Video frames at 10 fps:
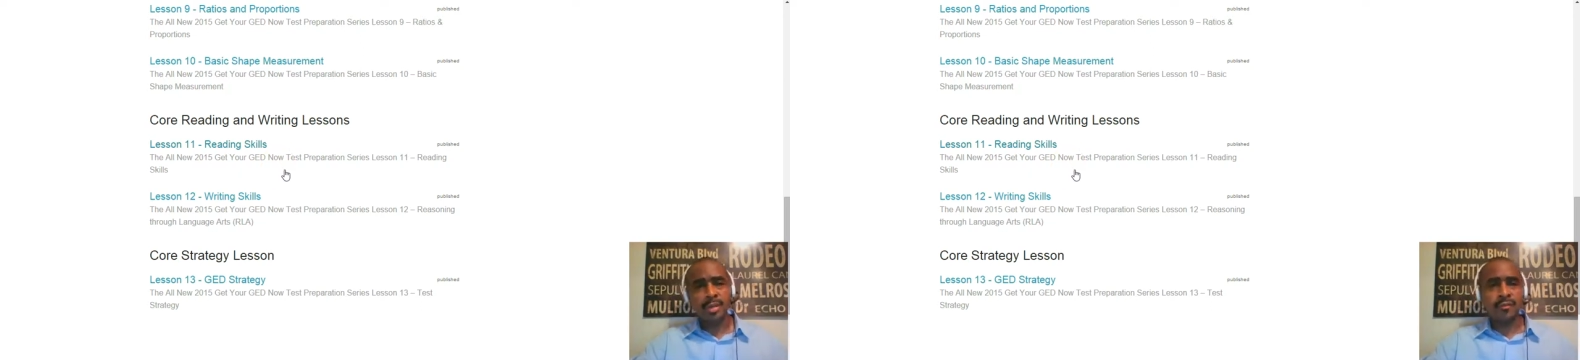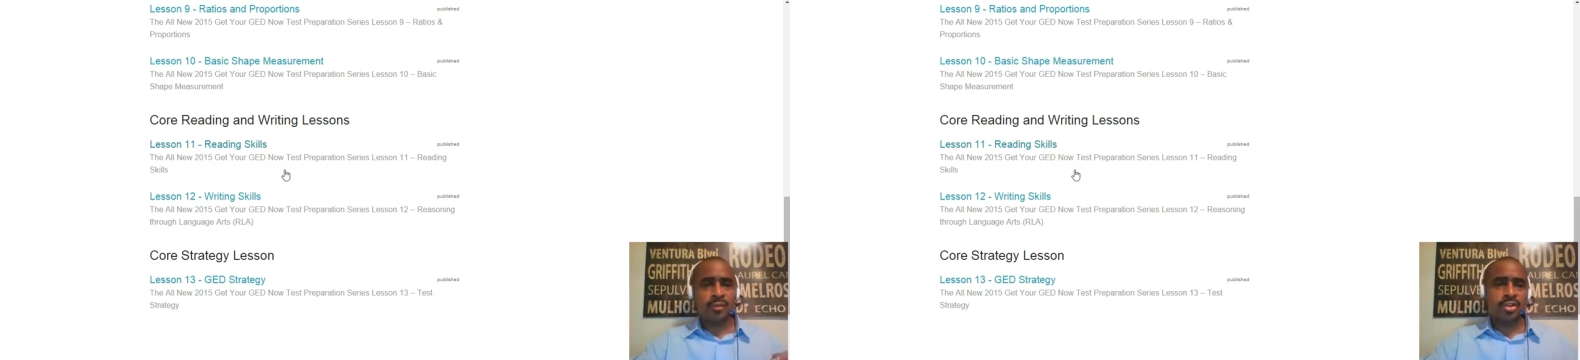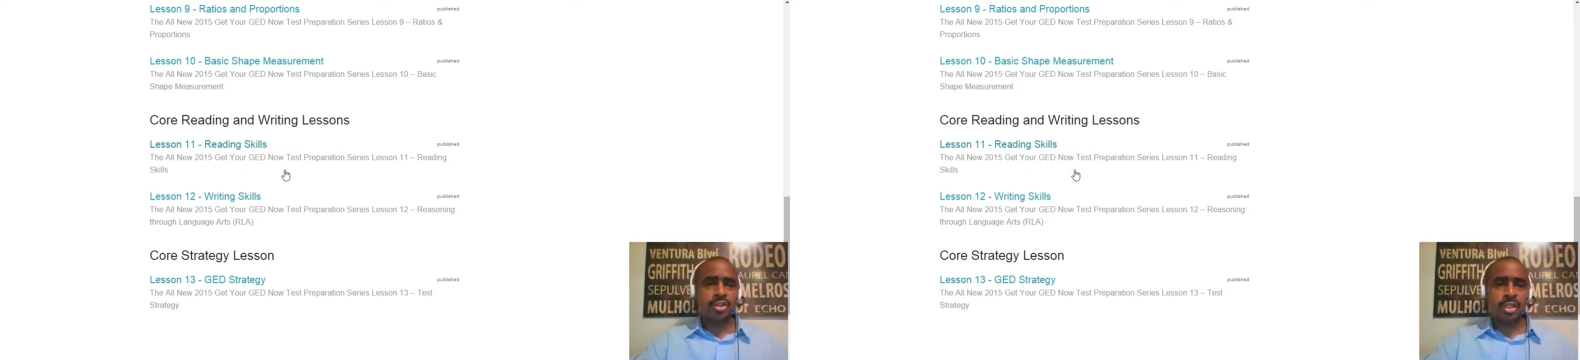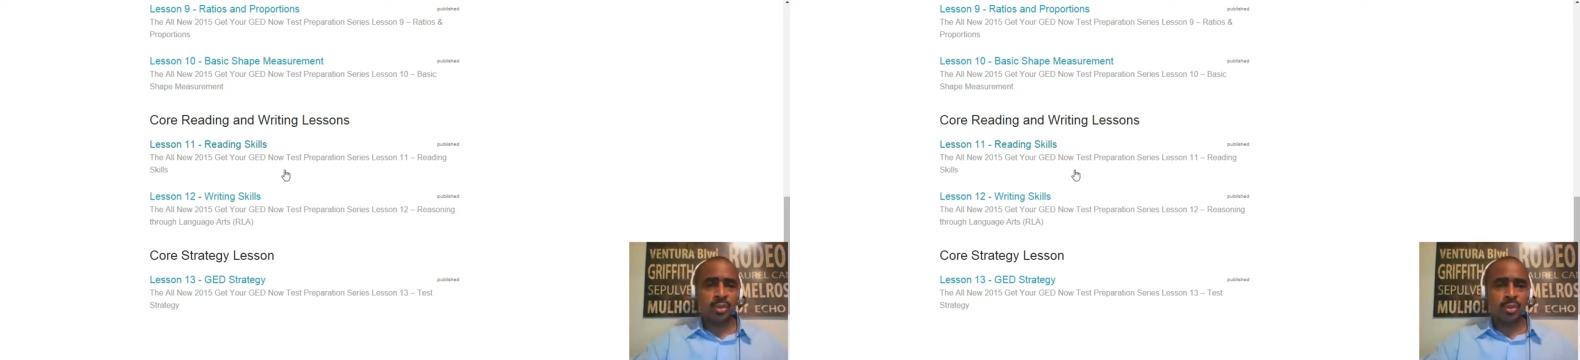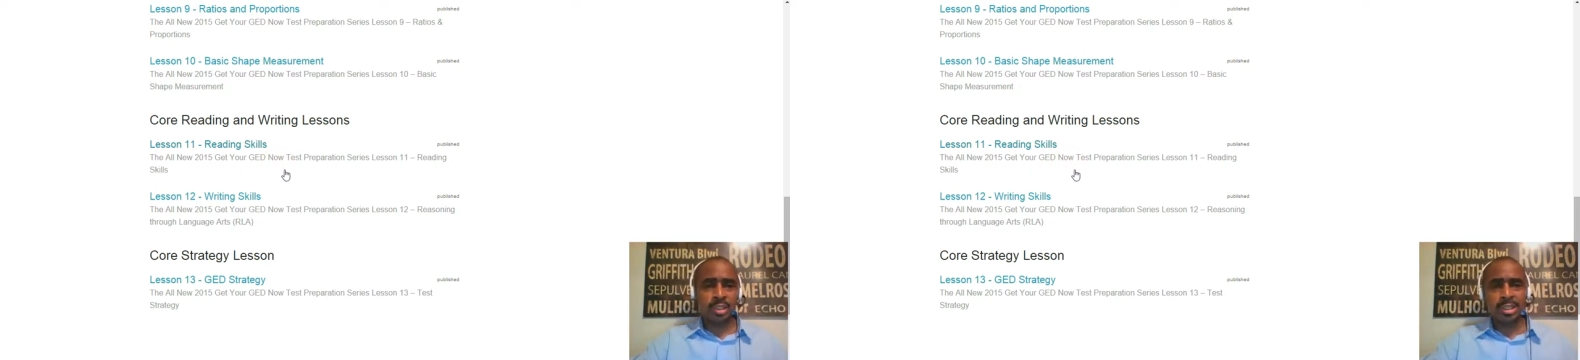officially
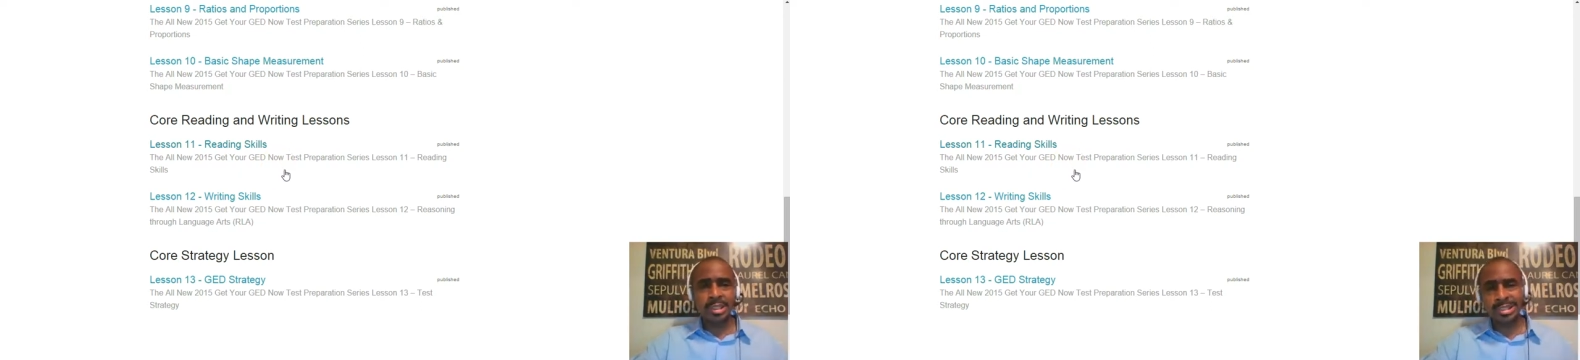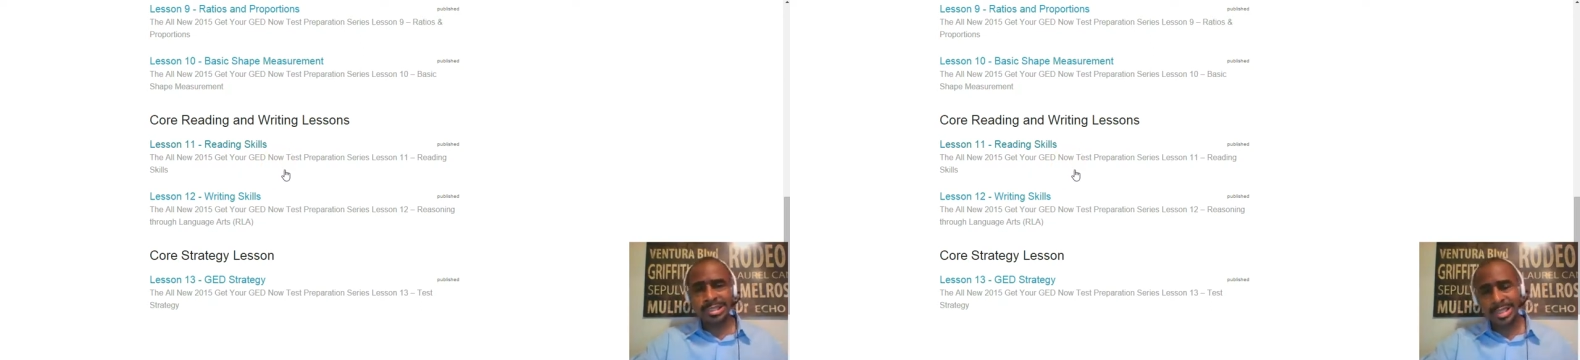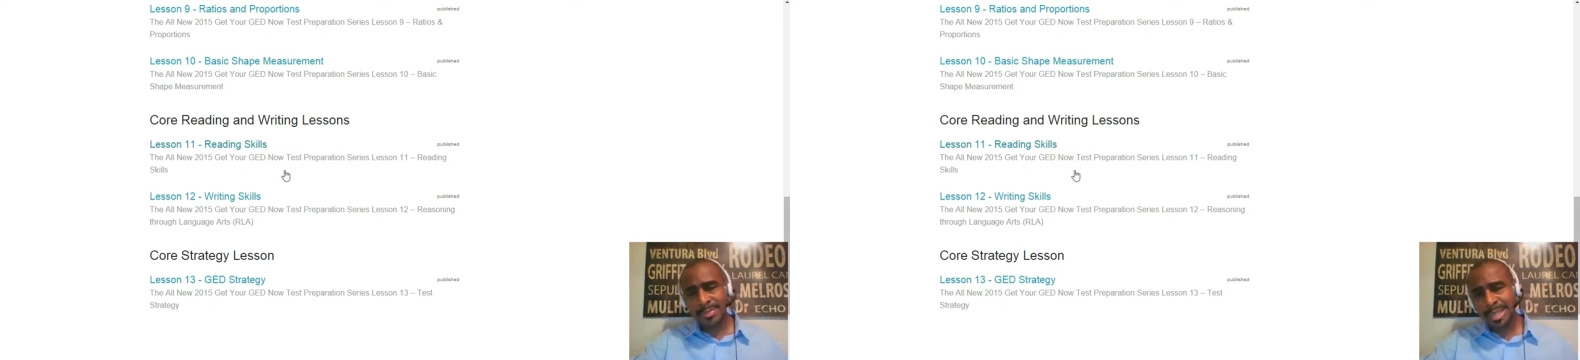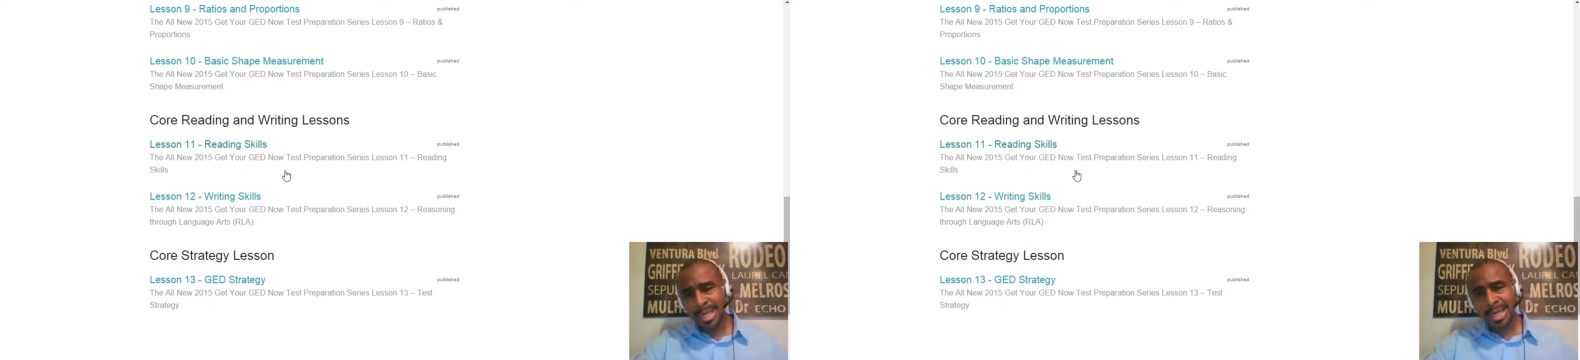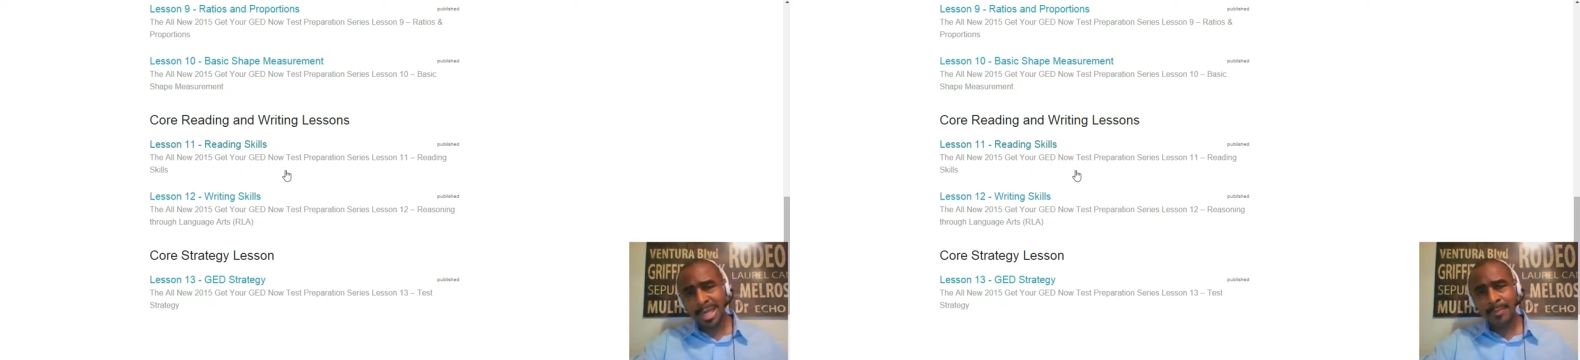released
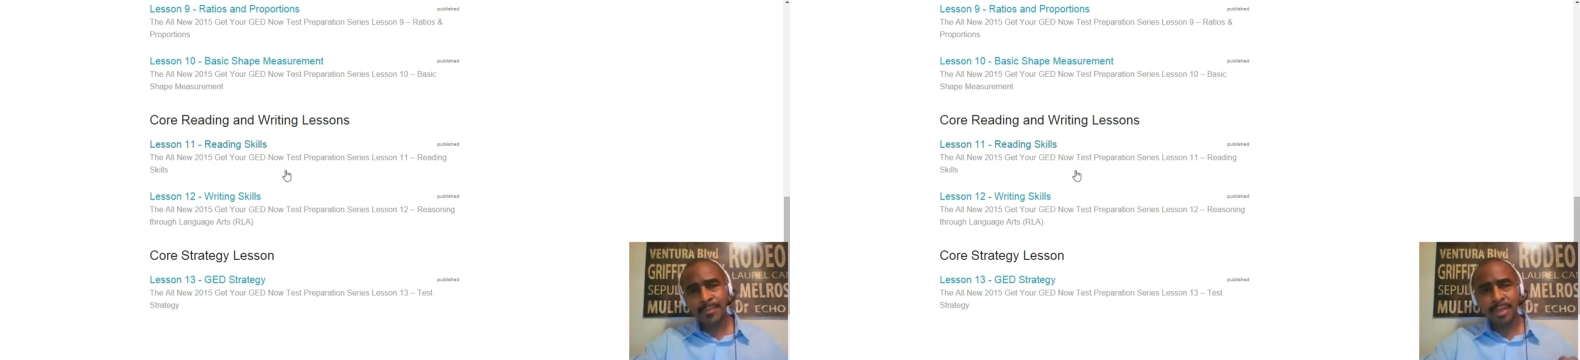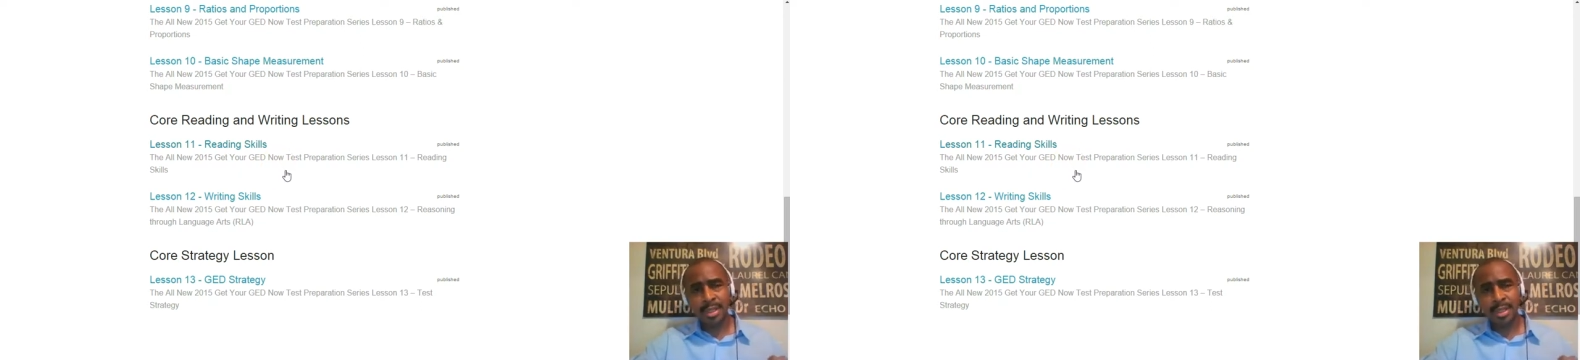sometime